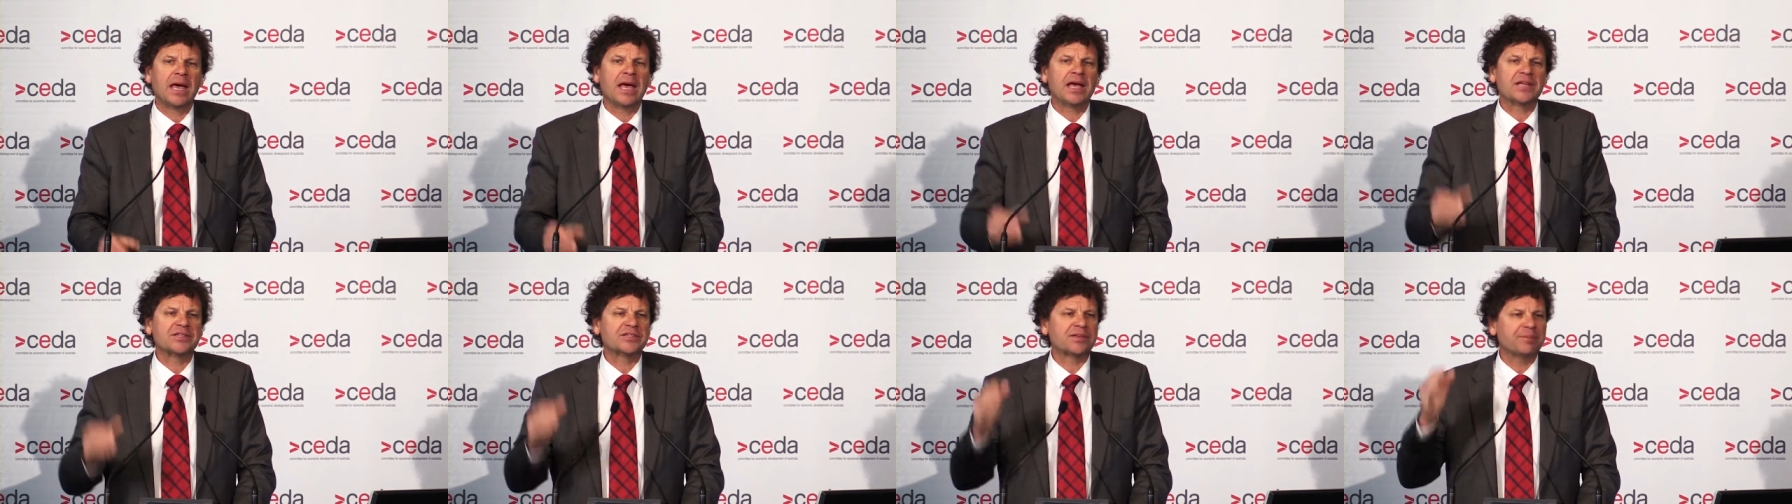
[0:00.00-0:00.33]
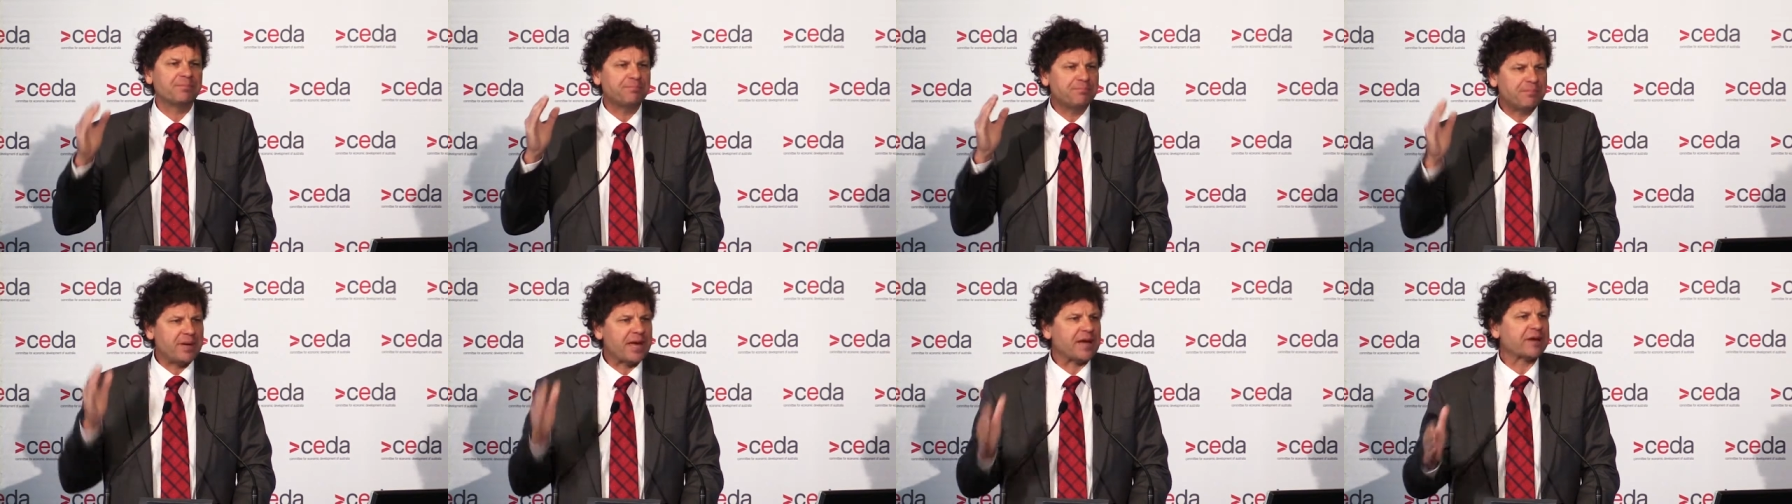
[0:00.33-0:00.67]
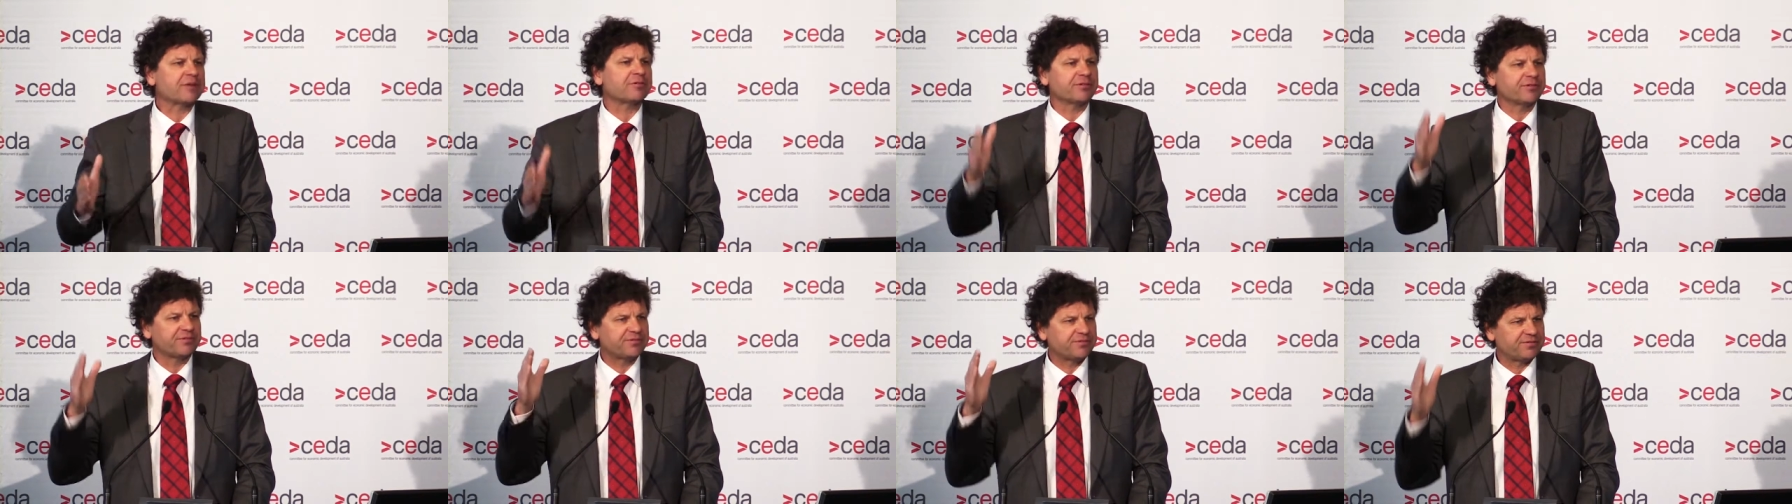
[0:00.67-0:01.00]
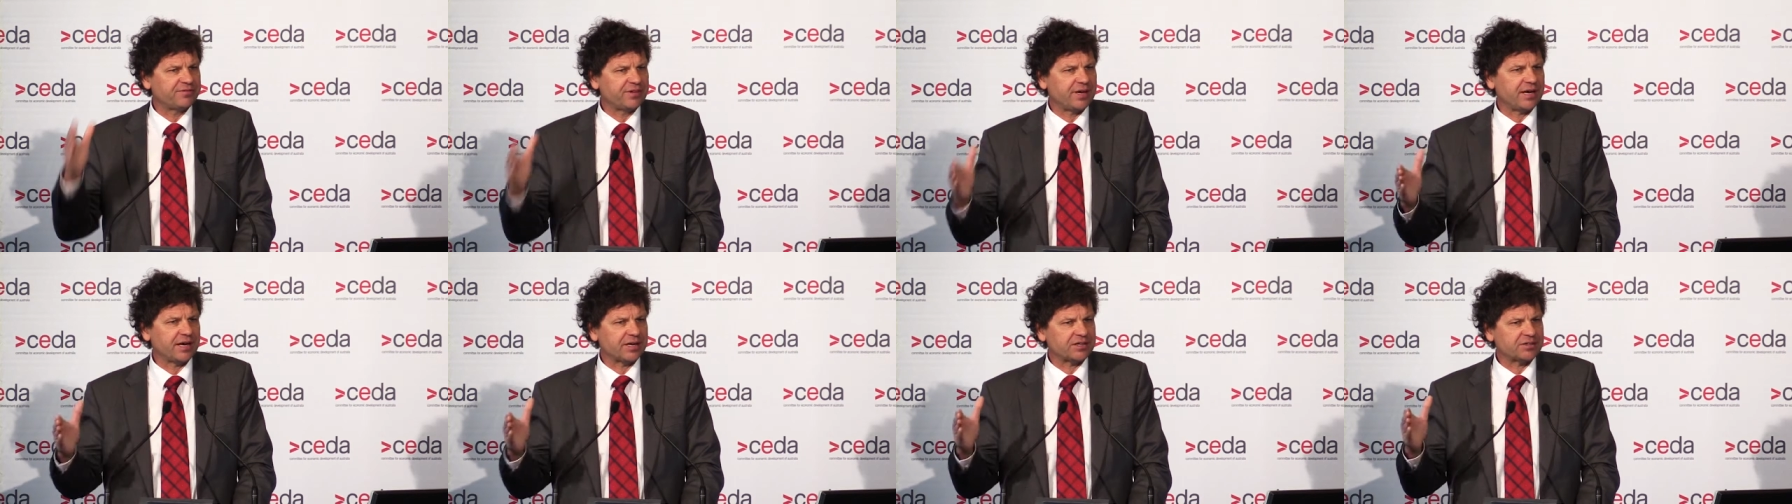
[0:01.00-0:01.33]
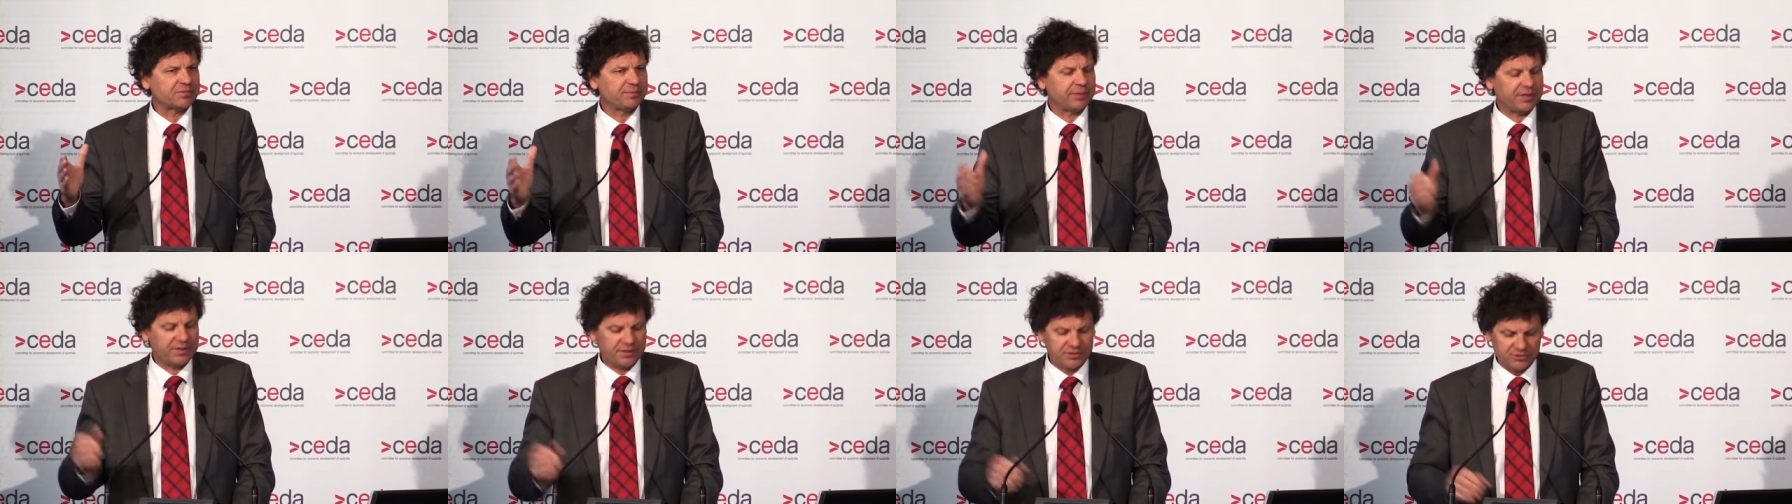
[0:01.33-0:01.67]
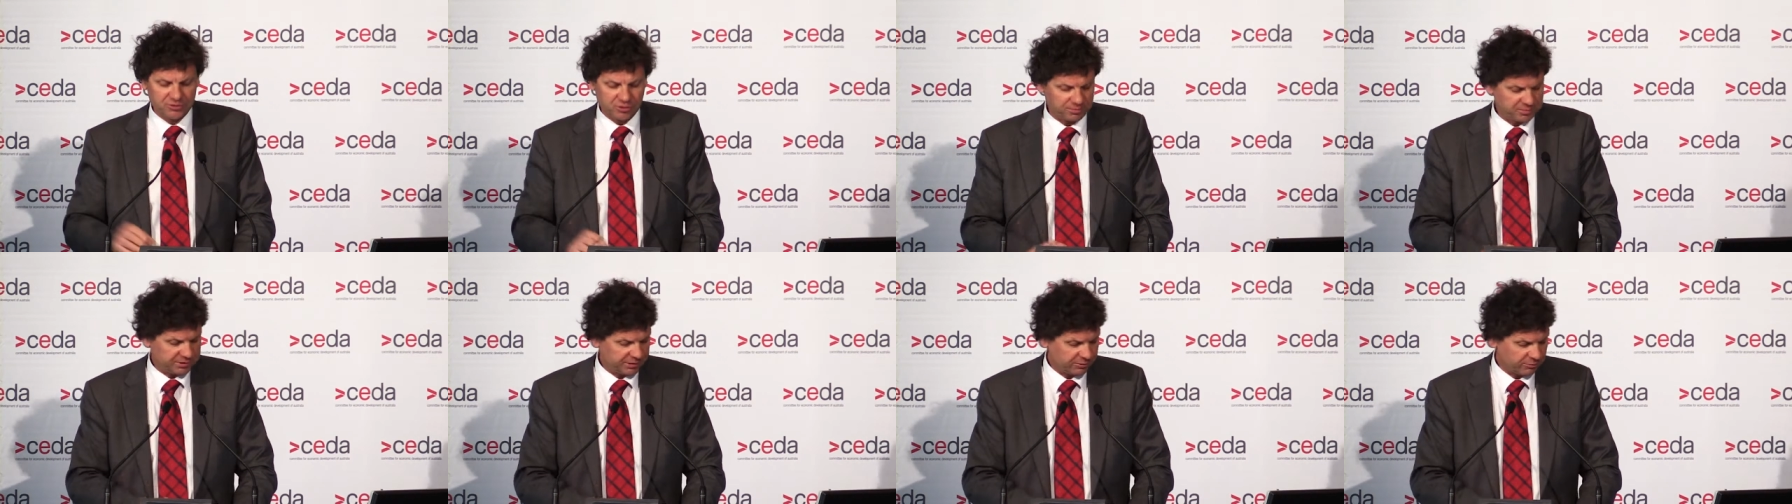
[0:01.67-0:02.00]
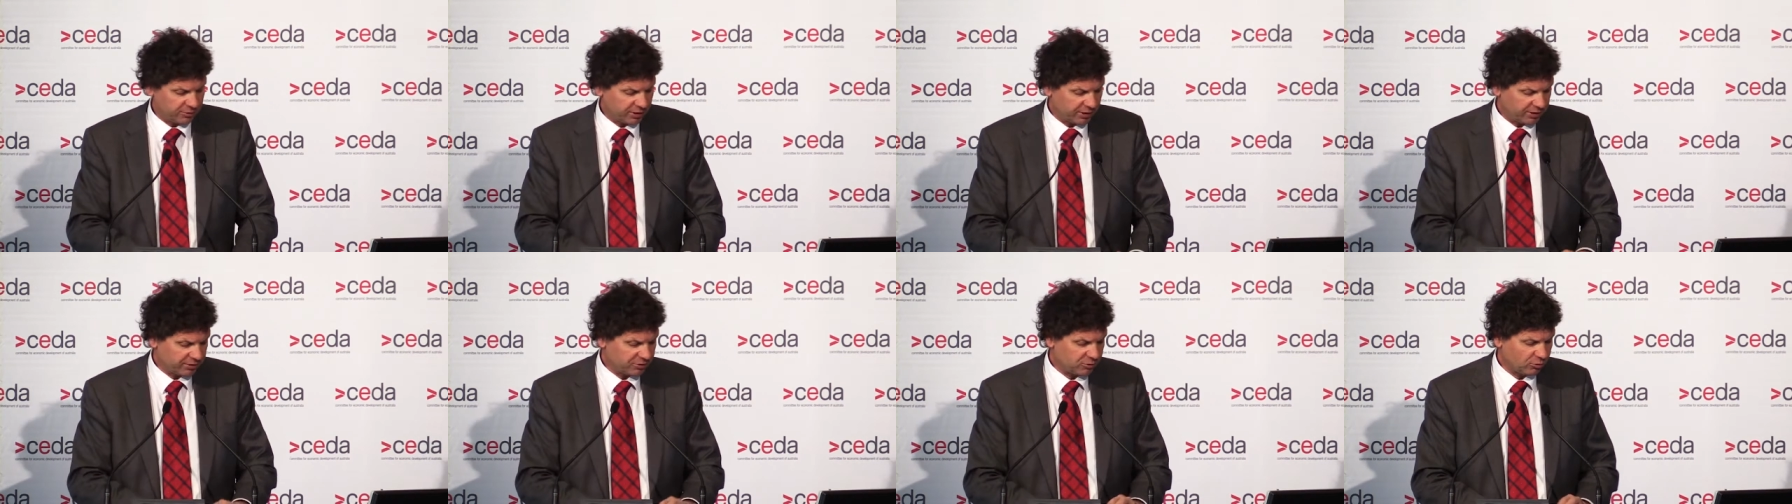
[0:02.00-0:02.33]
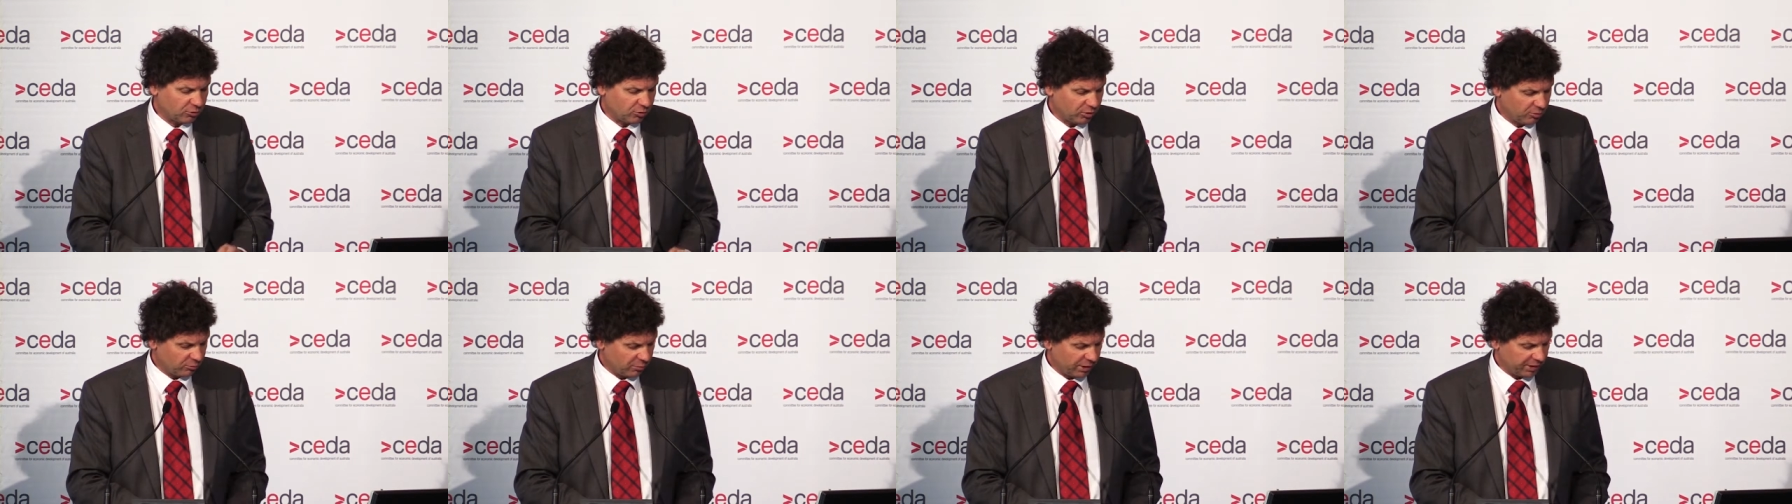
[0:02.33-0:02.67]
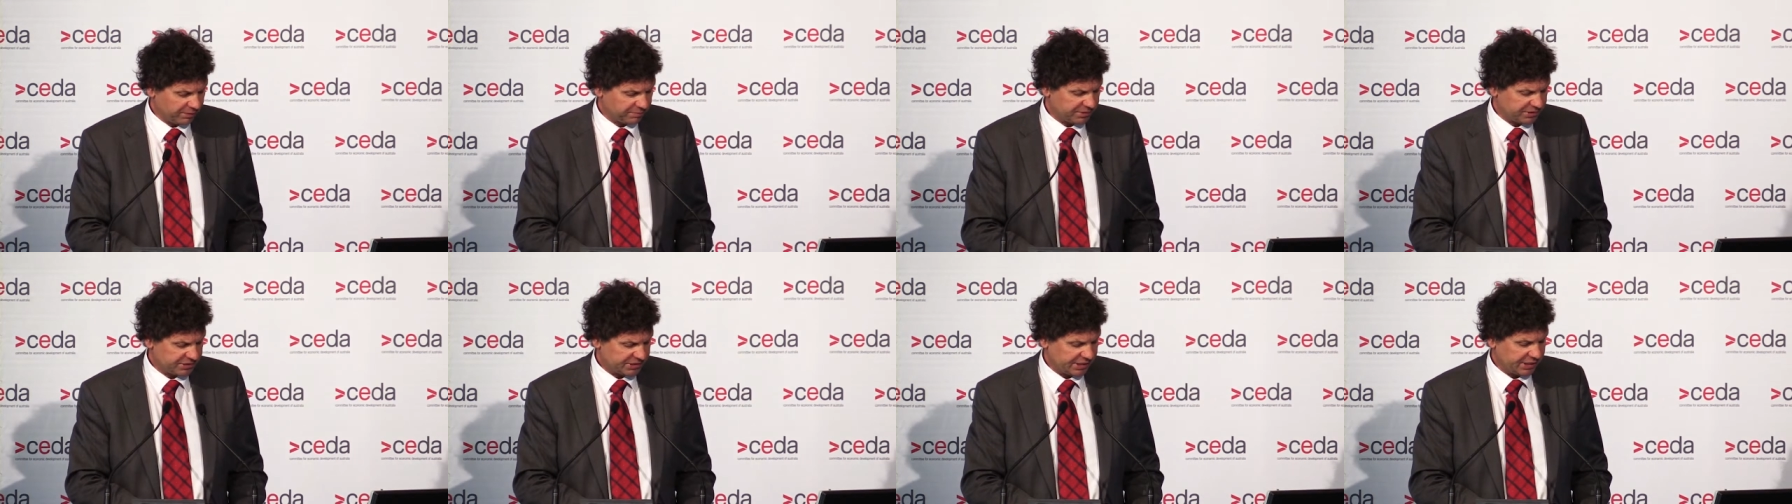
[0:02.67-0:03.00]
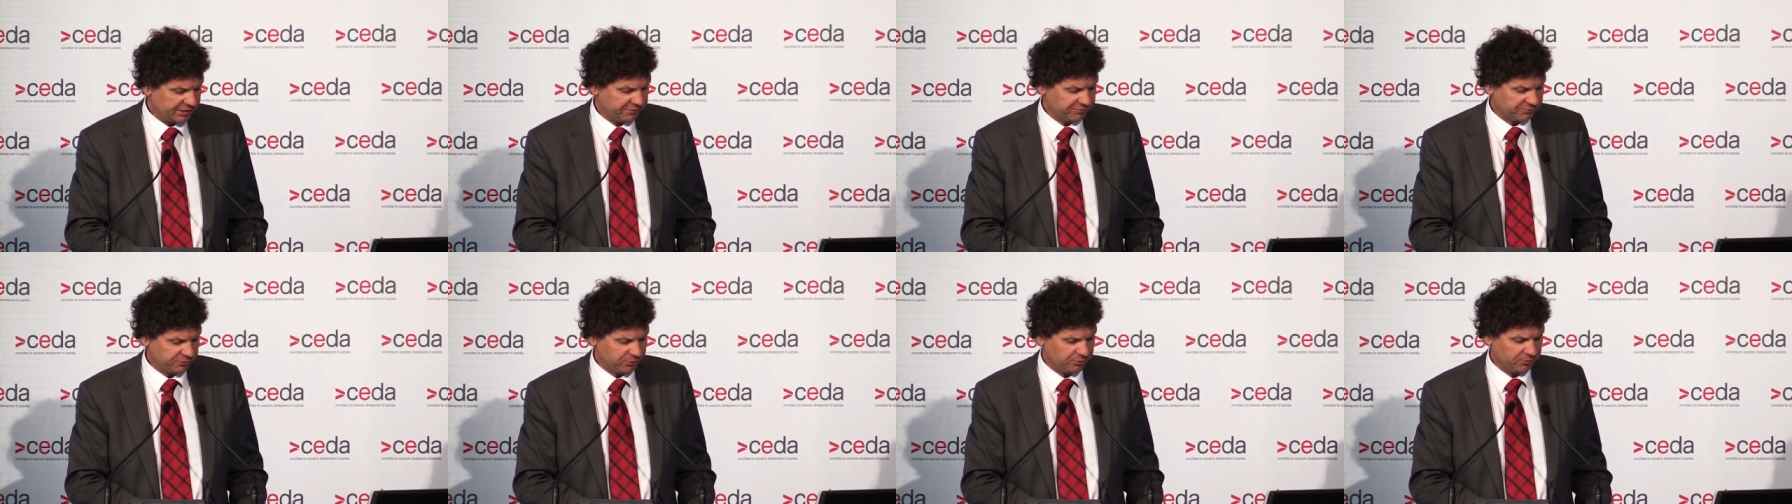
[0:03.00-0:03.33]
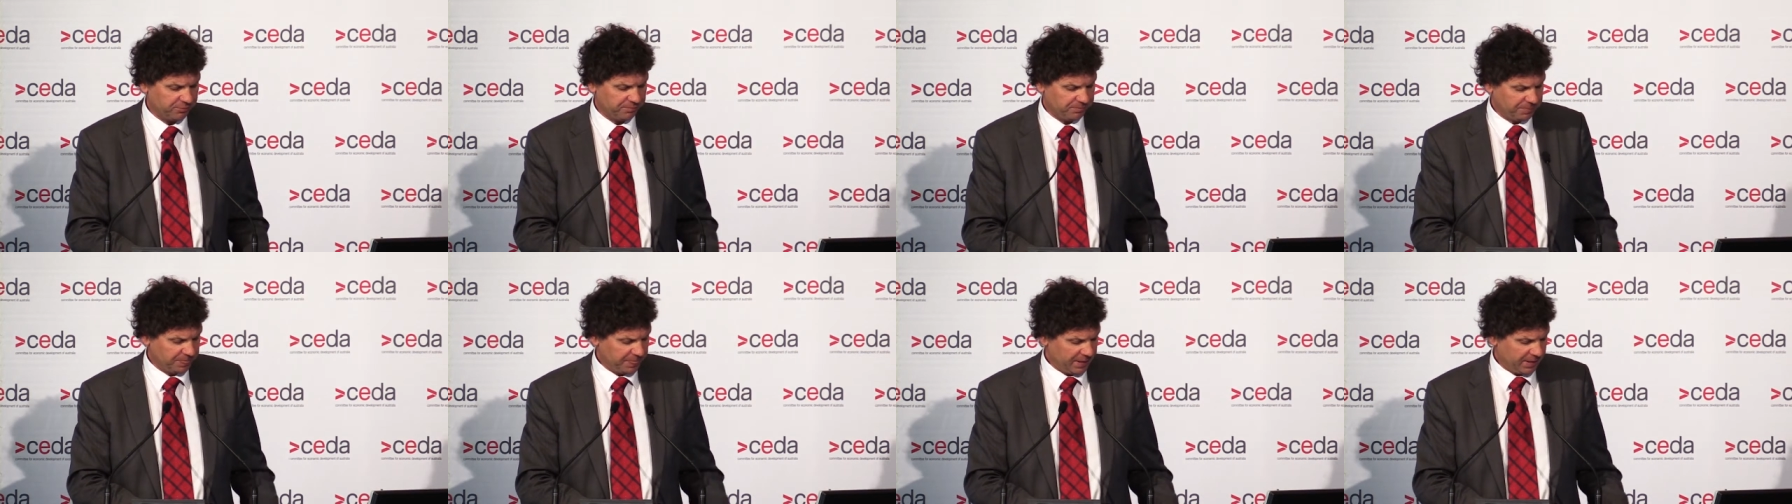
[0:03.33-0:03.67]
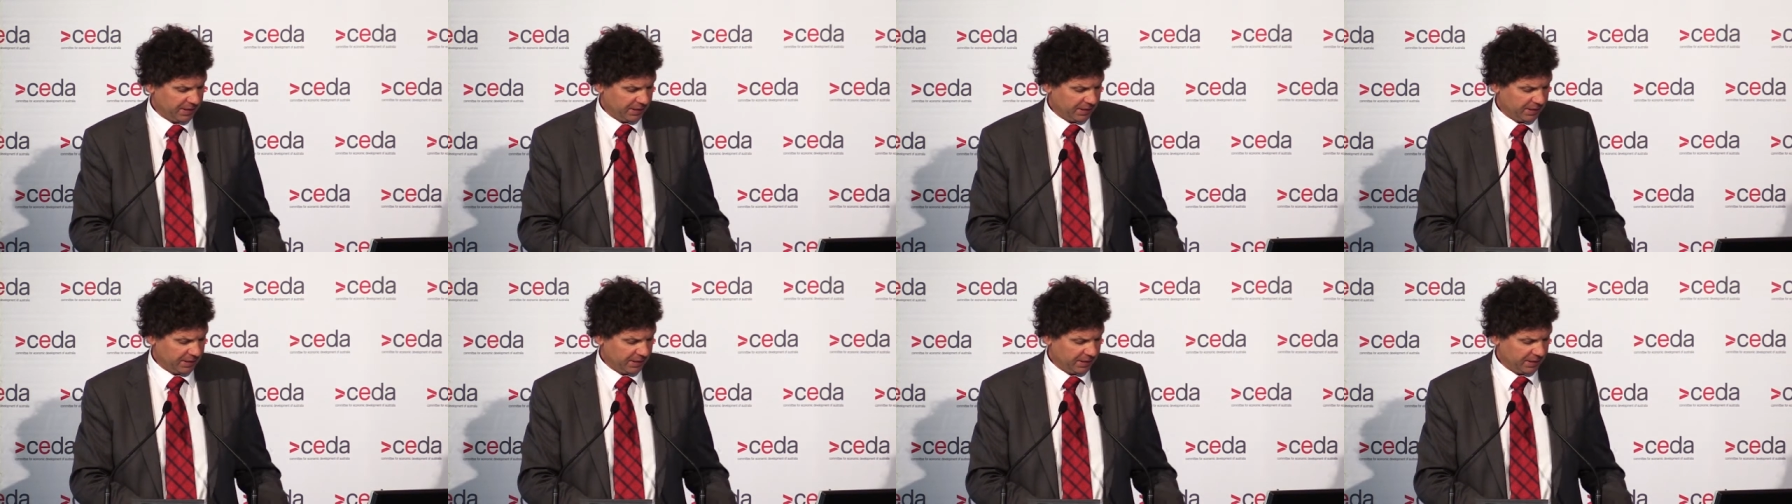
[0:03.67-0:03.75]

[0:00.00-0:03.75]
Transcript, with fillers: as a matter of fact, been adopting what I call the 1% rule.